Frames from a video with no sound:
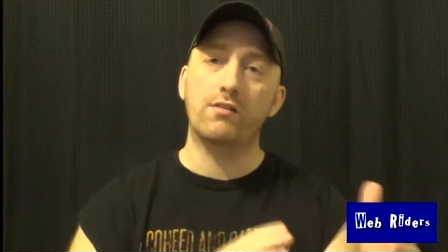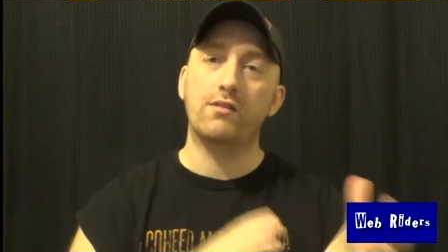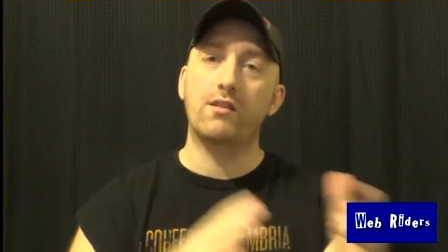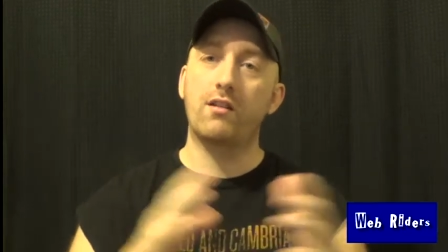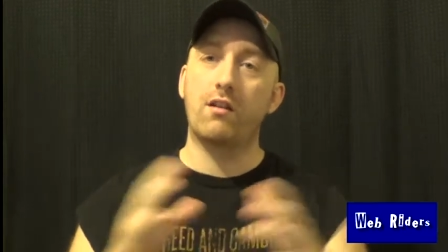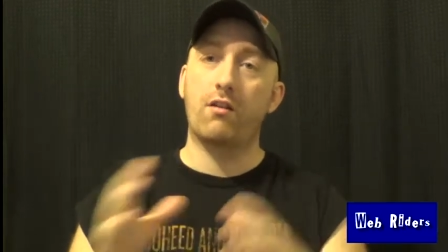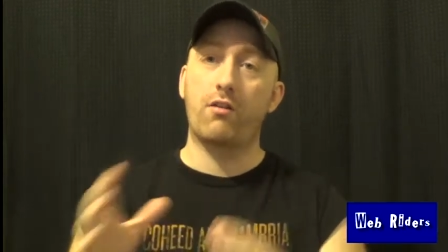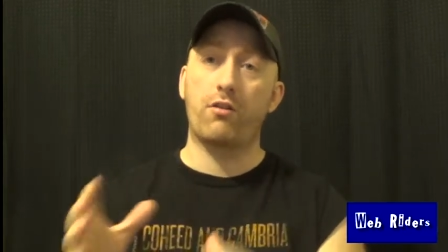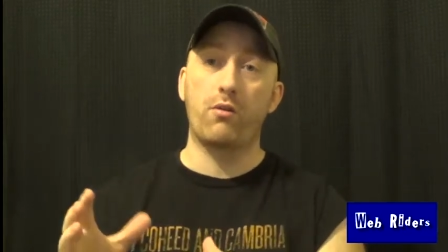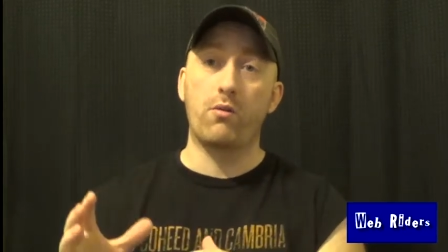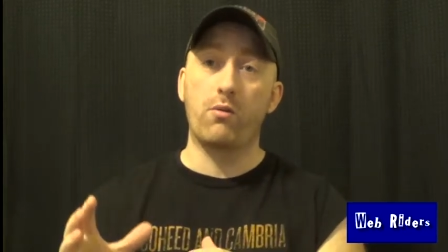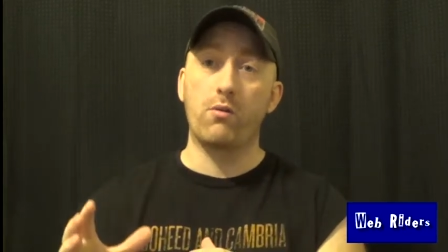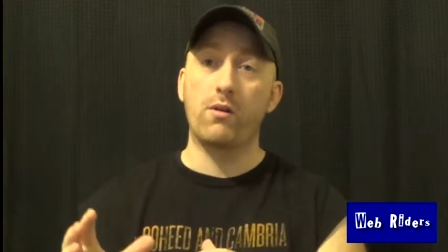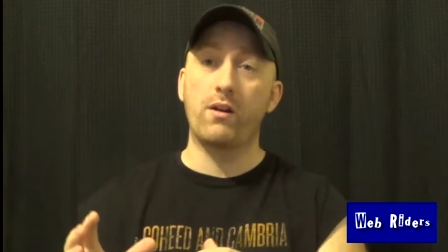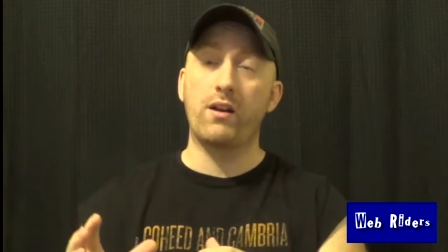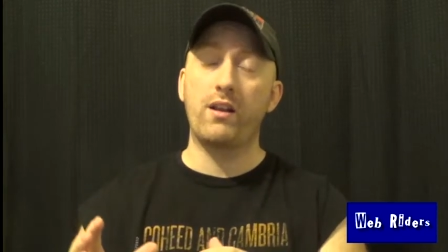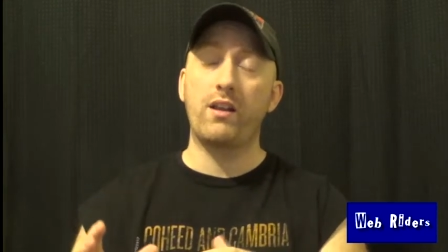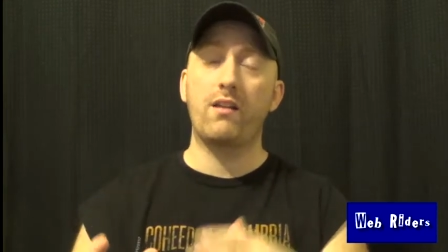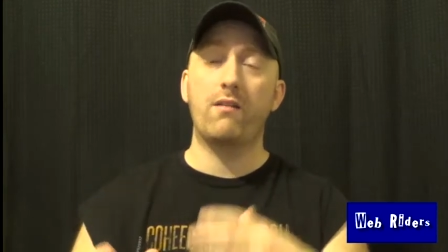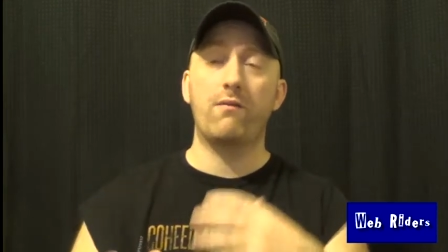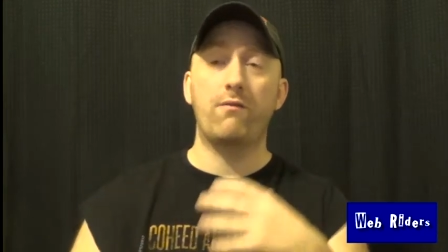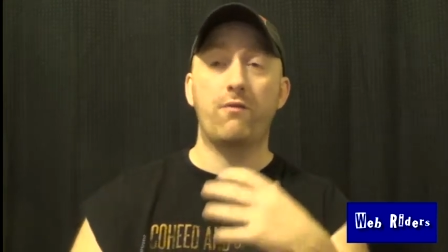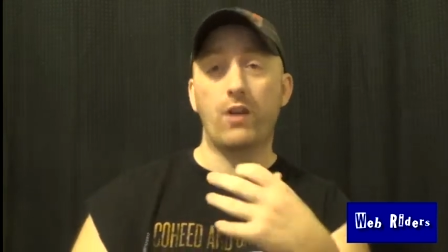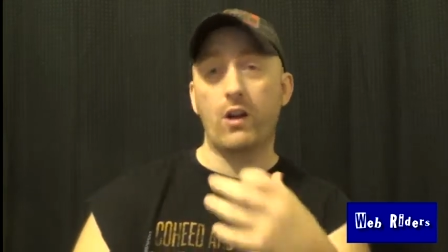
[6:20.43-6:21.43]
and authority
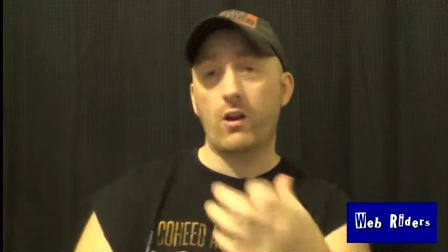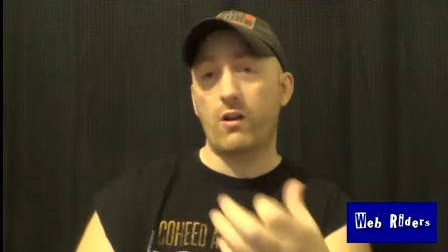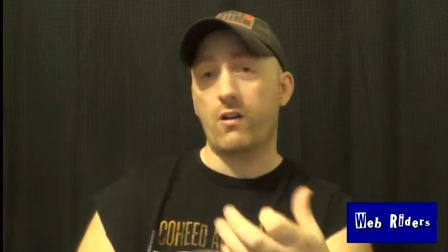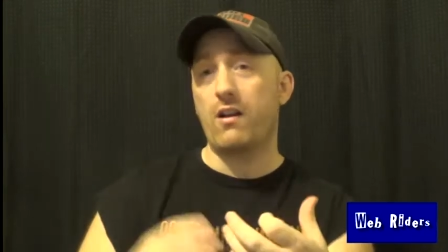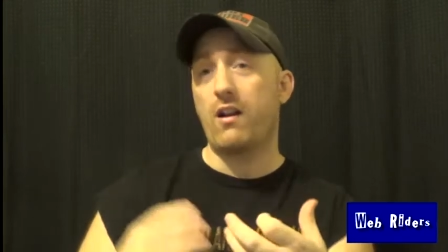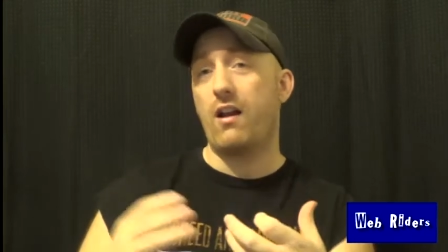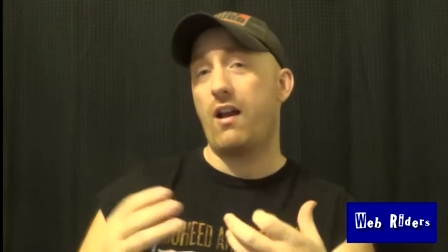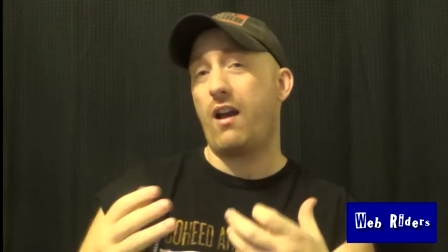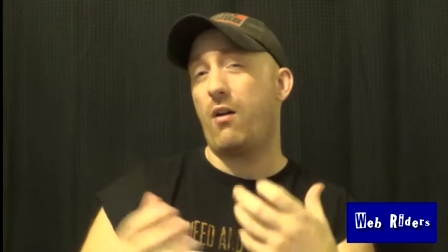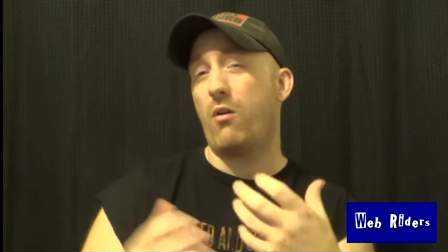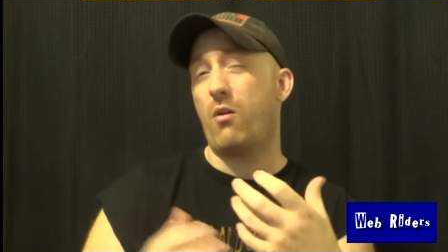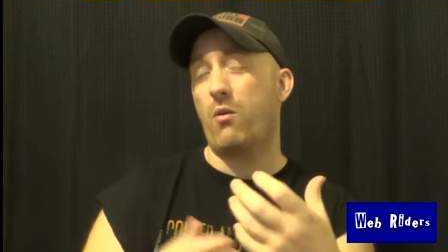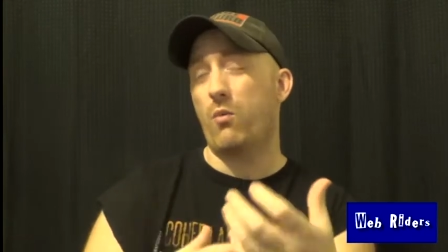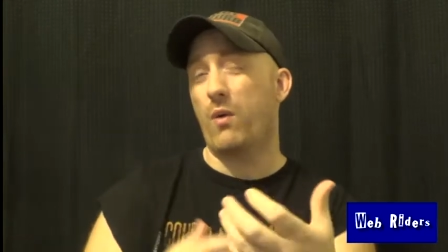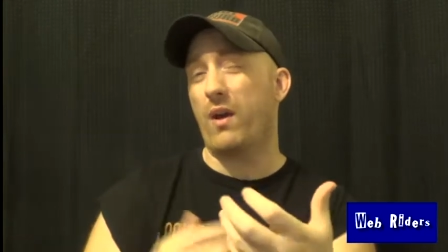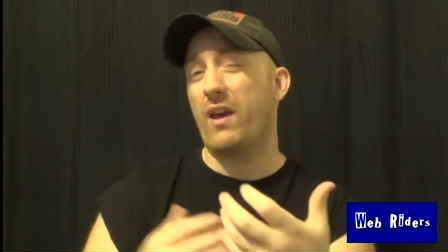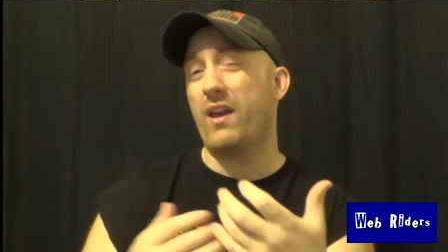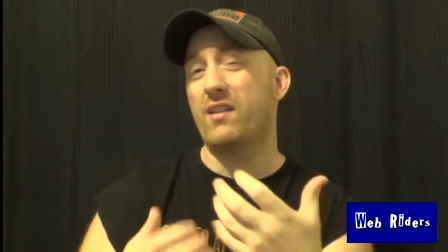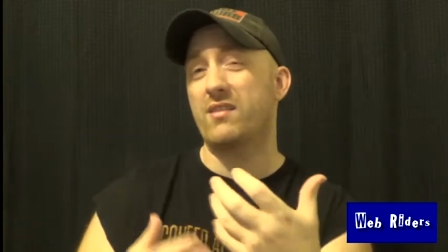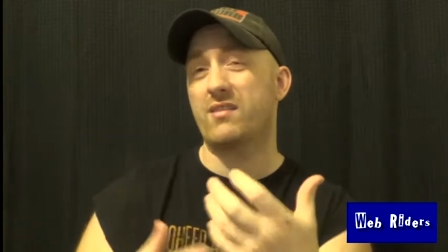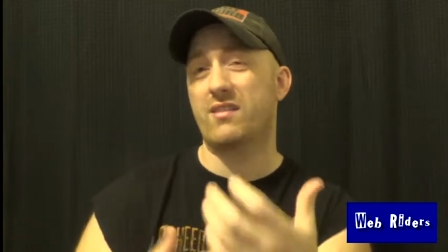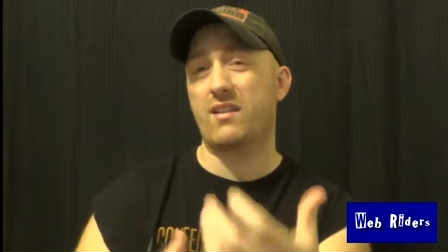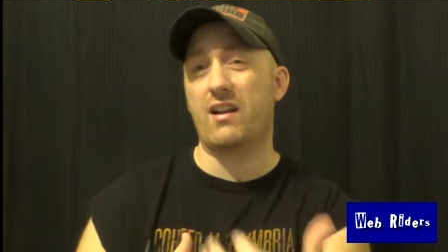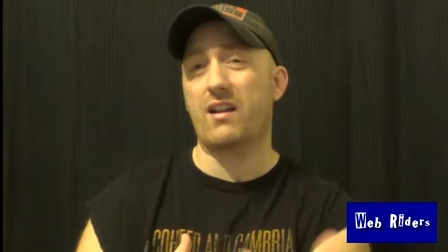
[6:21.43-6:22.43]
and figuring out how
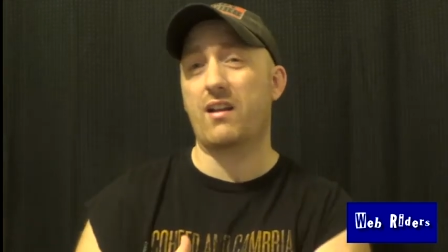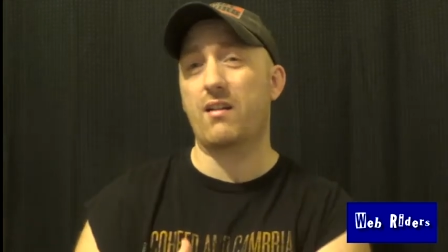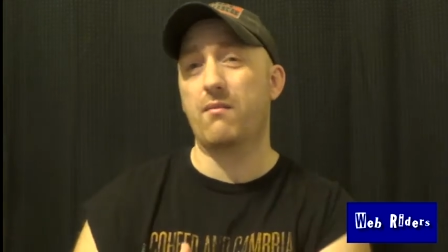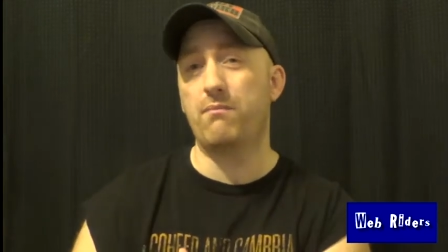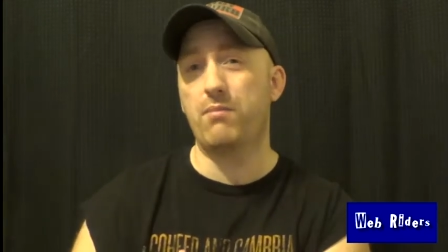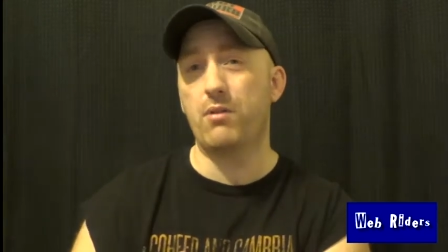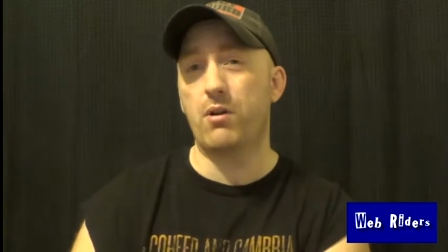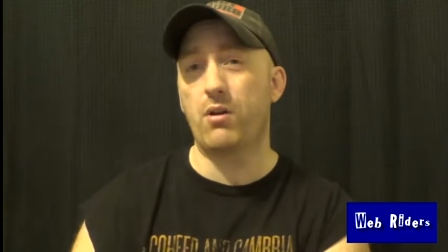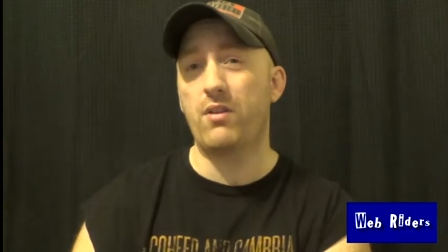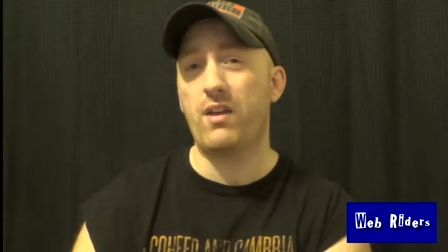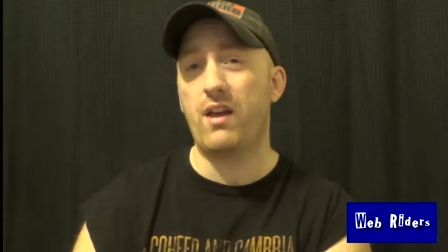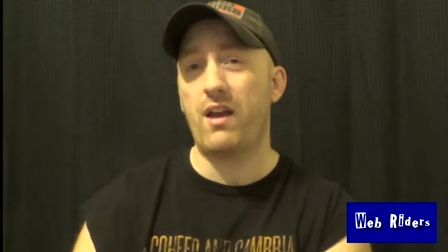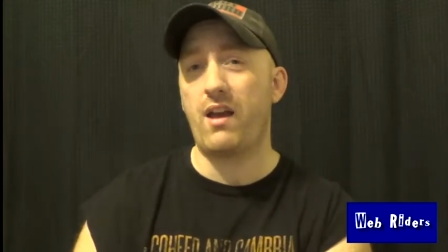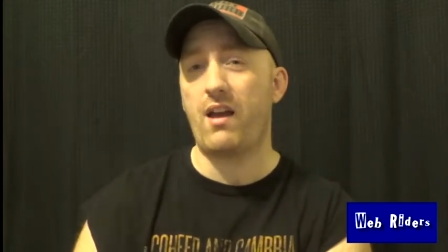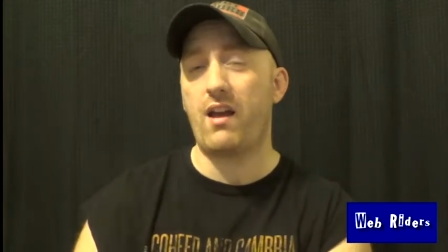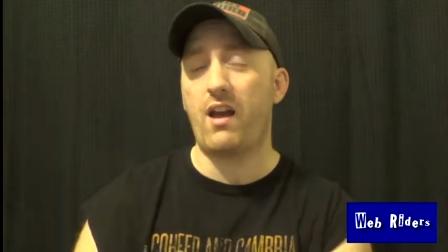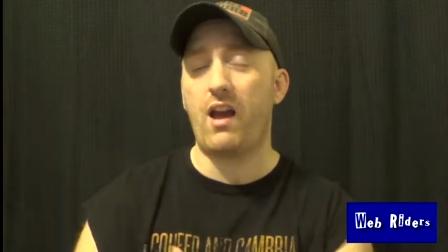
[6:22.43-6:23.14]
ways that I could build that,